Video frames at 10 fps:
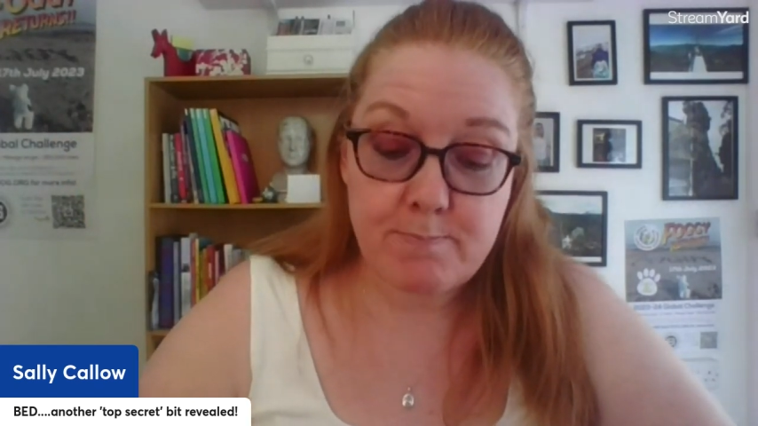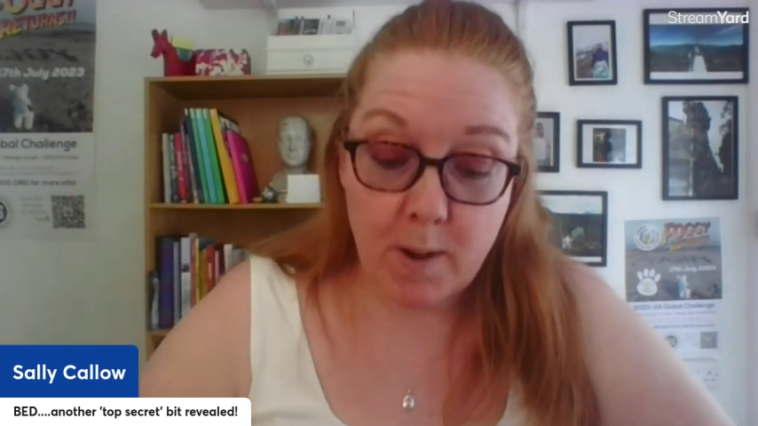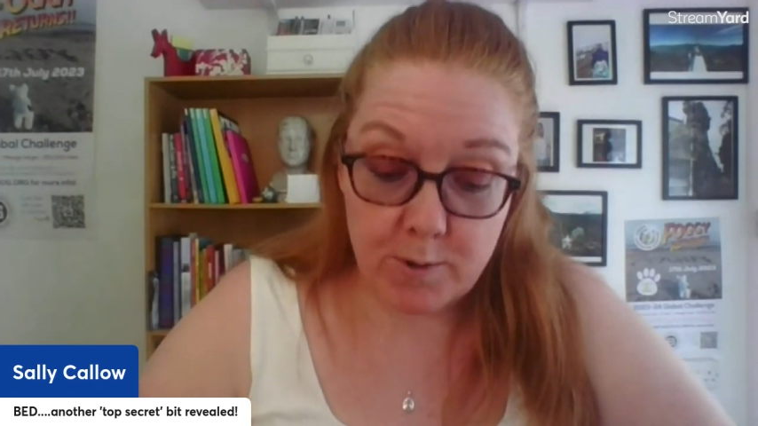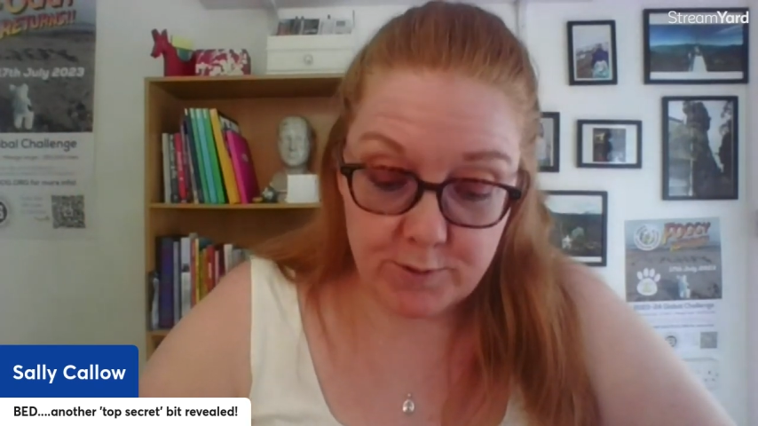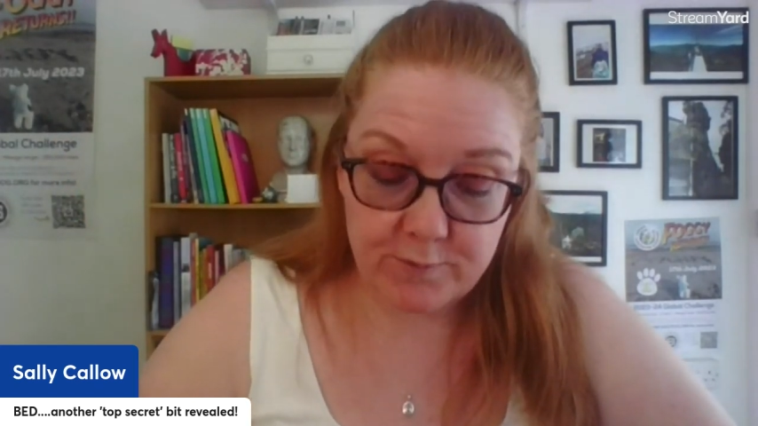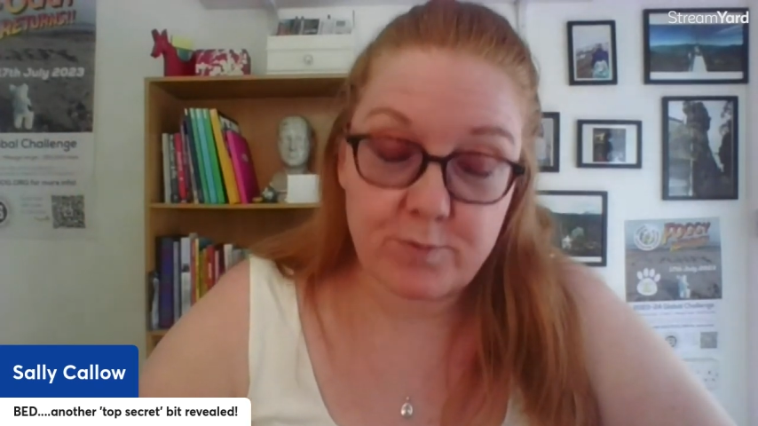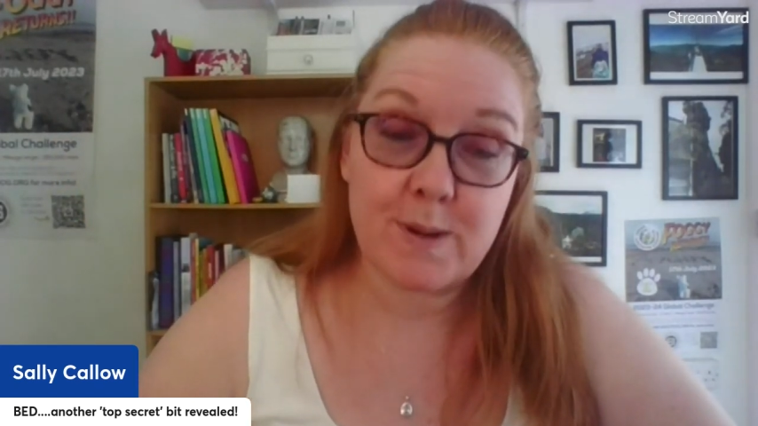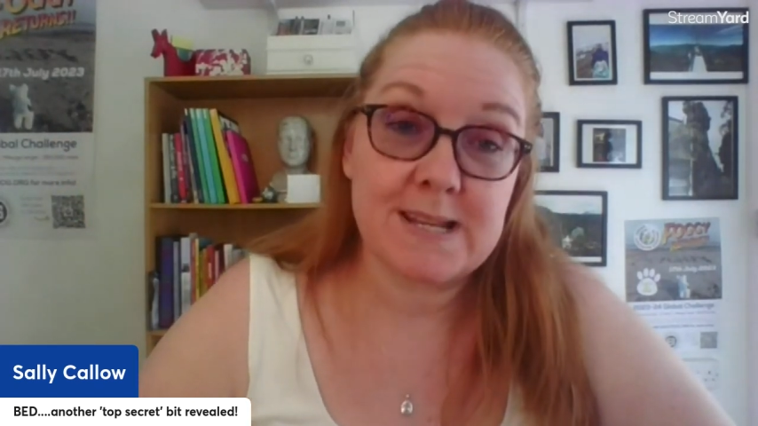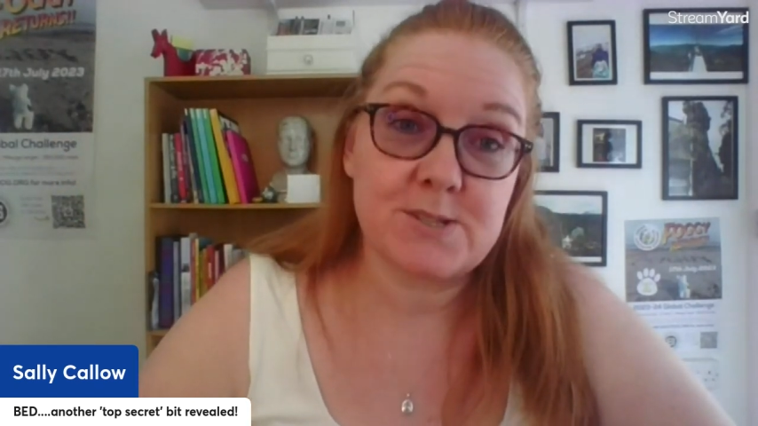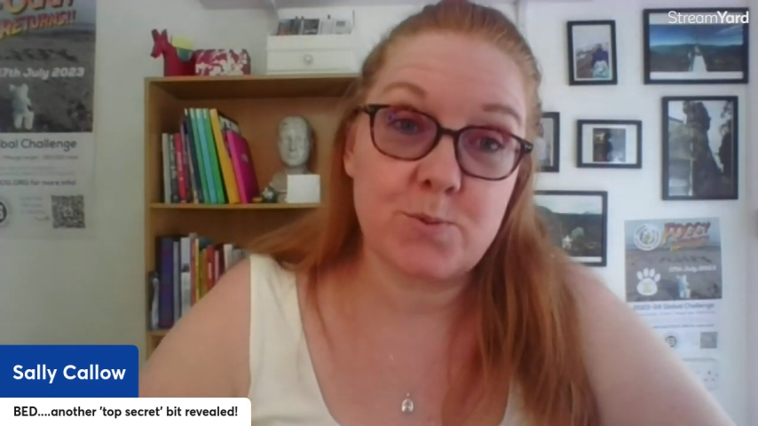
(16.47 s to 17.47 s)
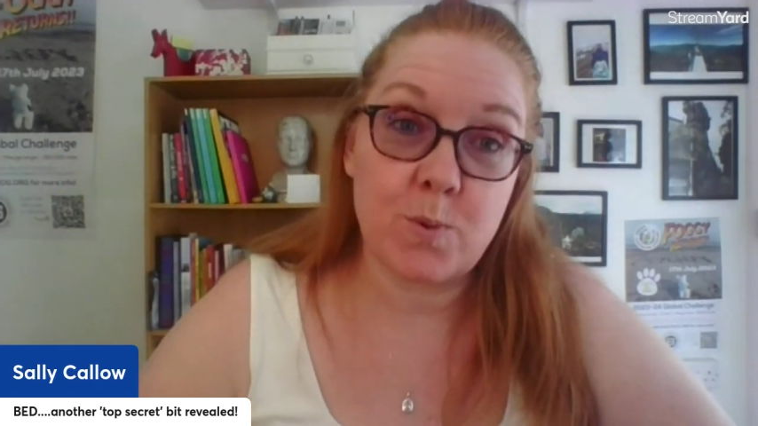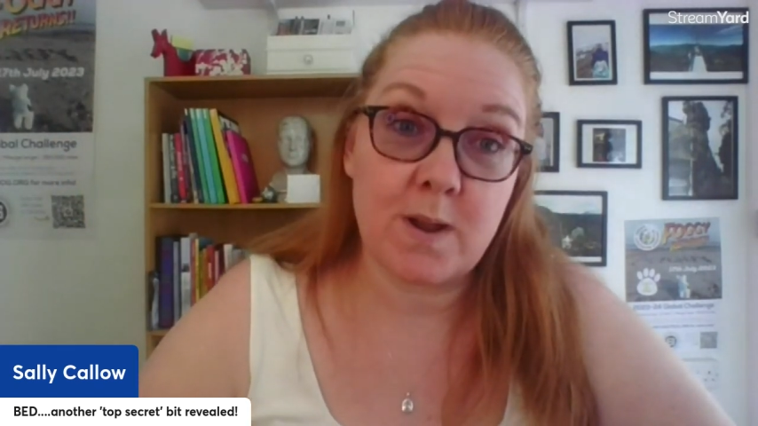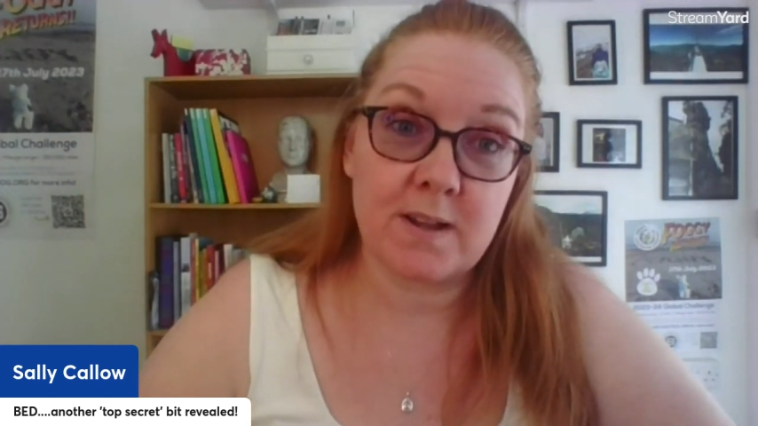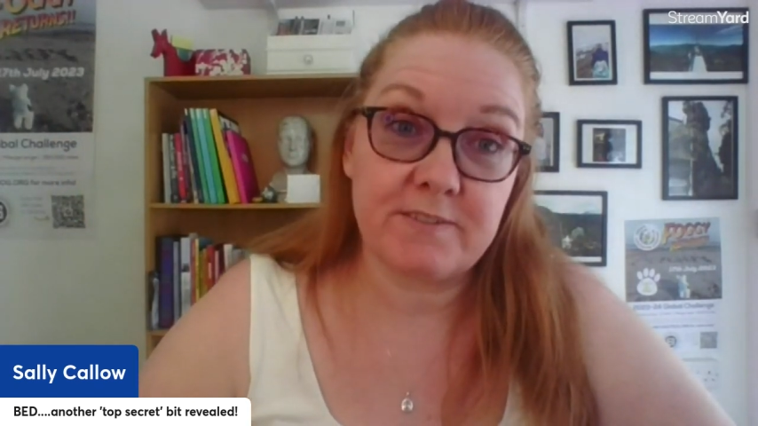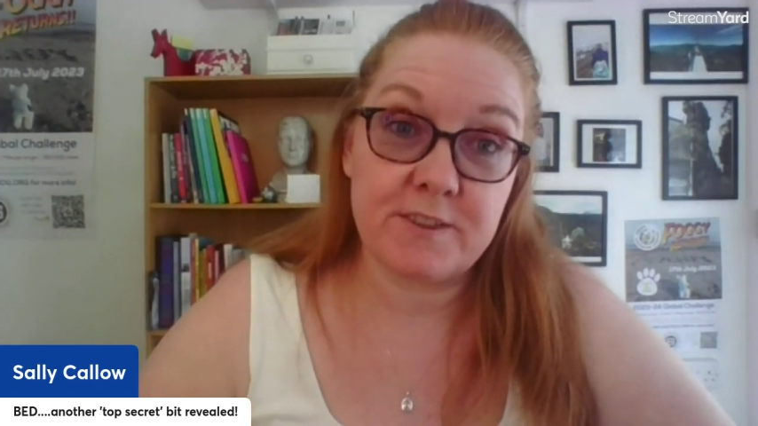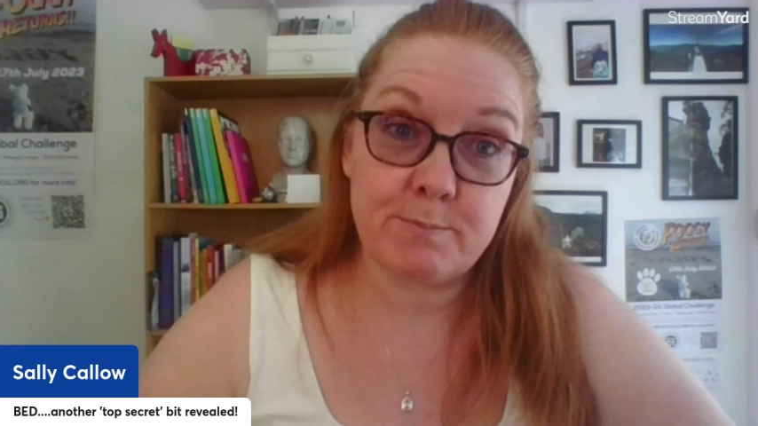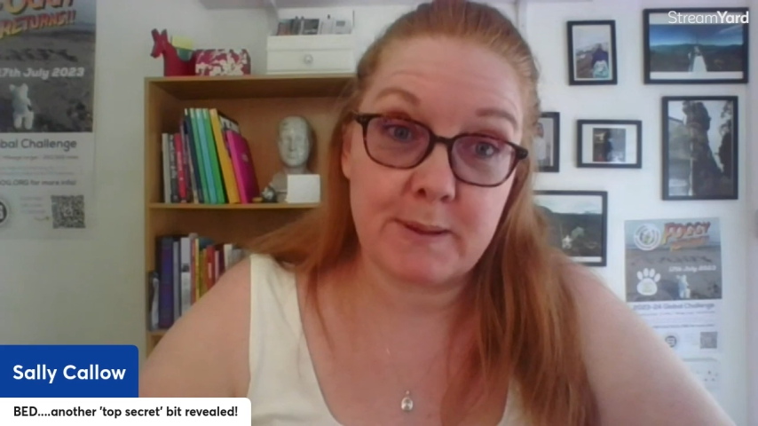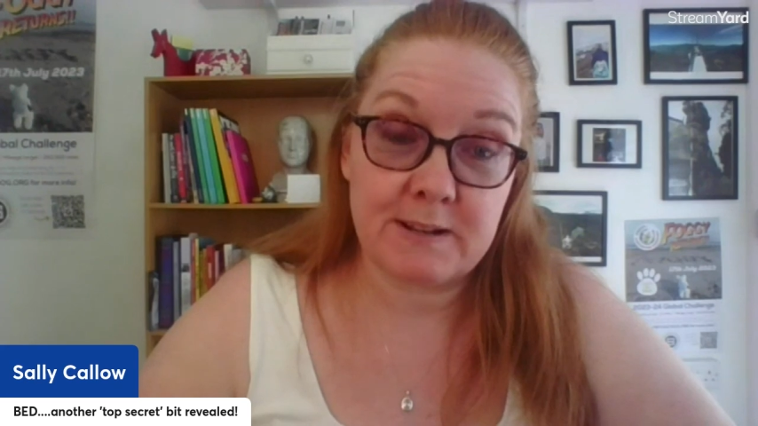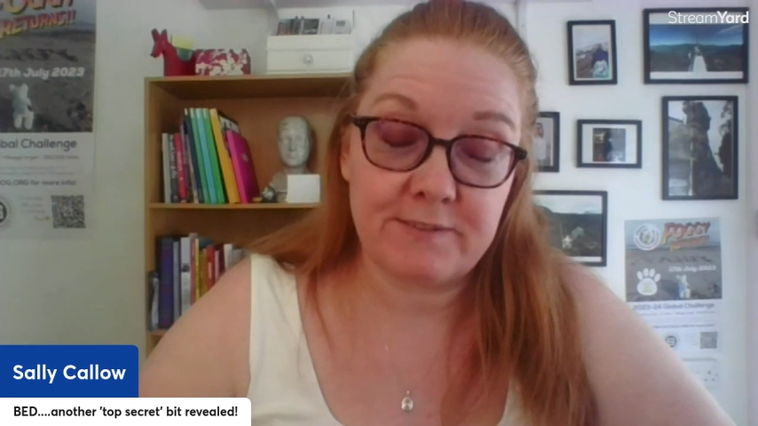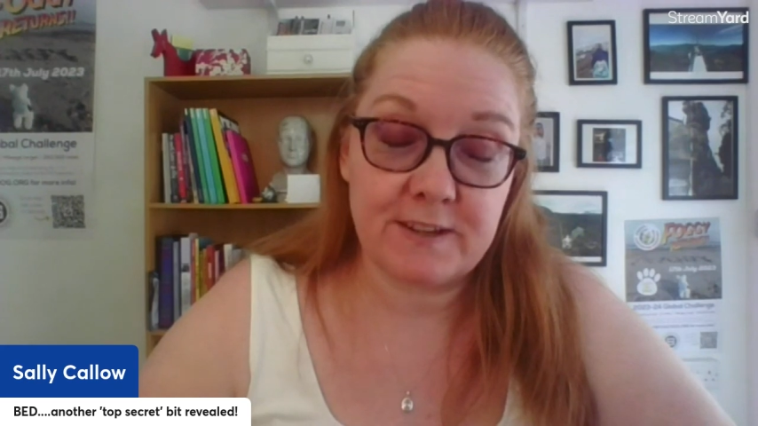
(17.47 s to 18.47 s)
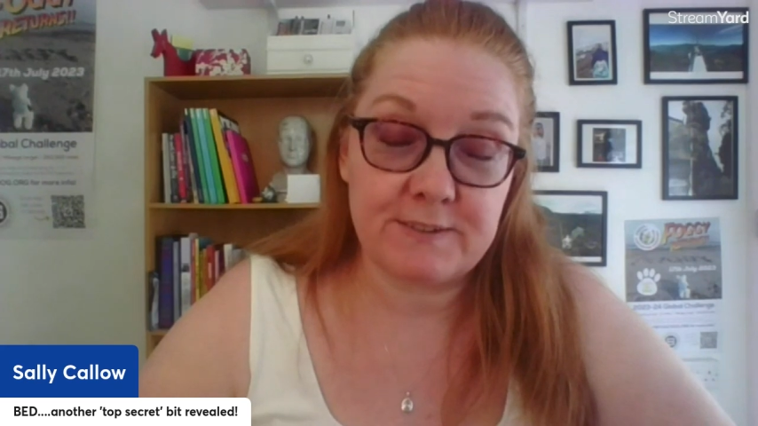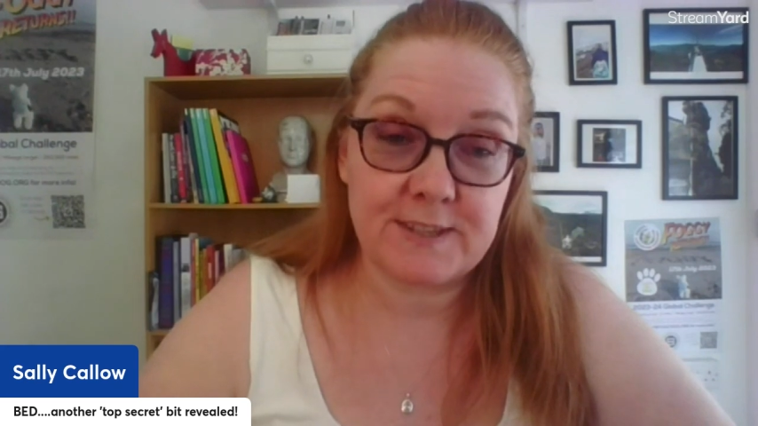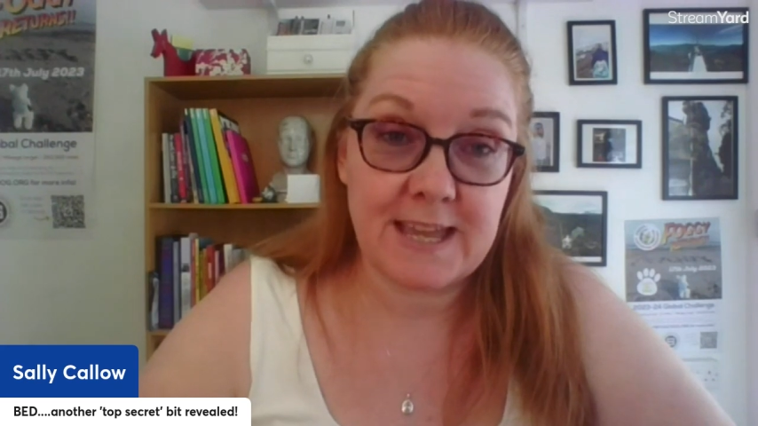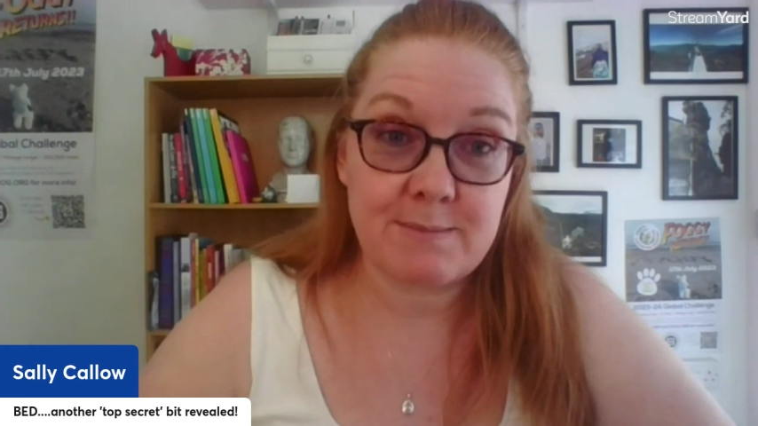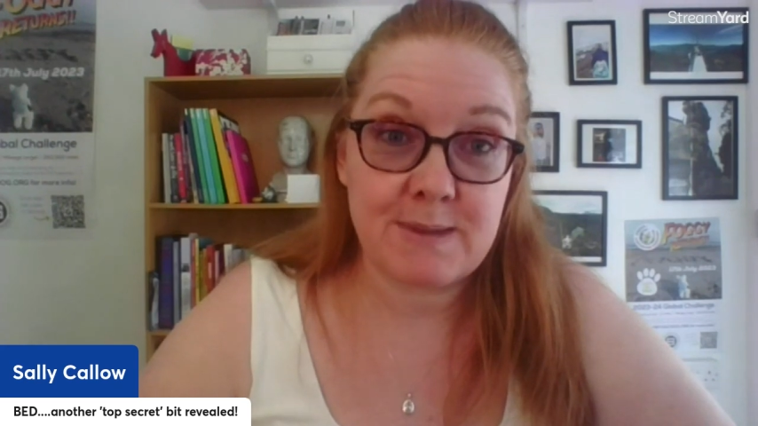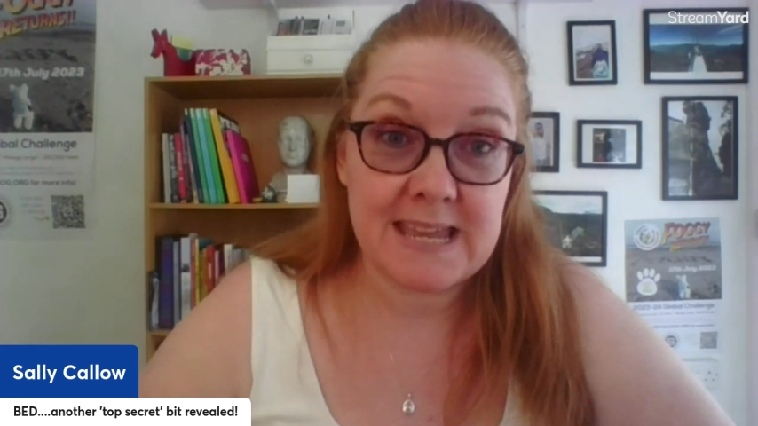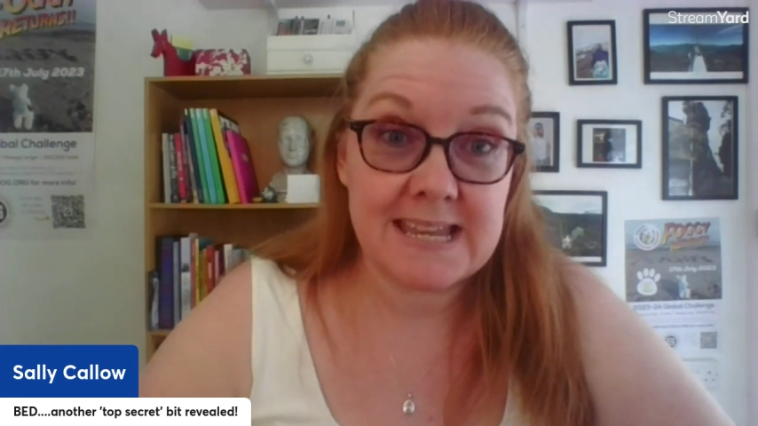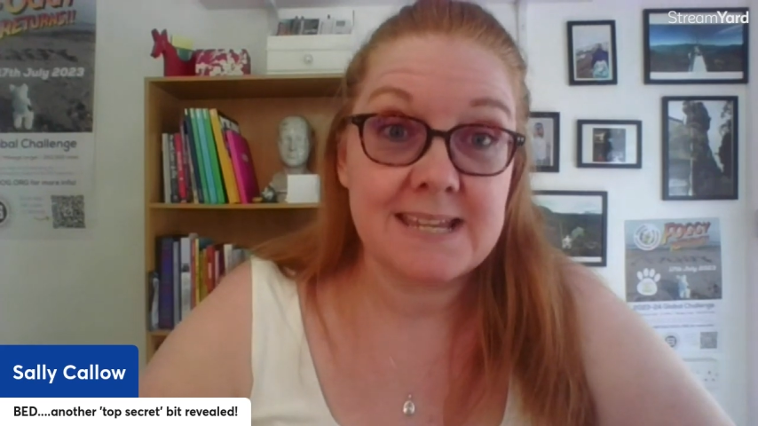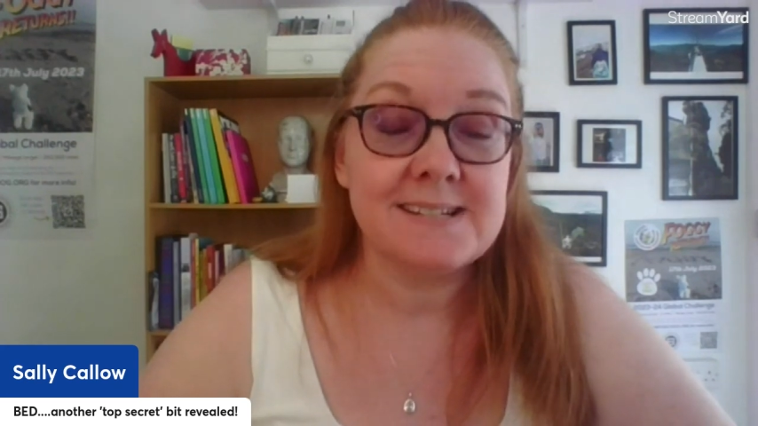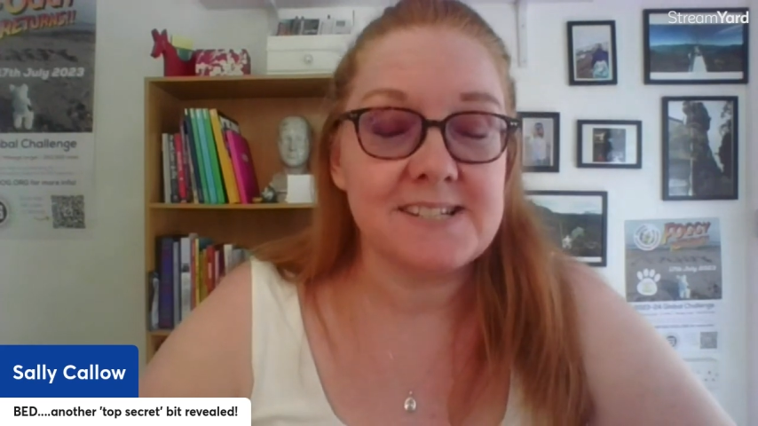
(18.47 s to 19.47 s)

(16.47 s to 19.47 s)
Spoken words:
both of which work for the benefit of the ME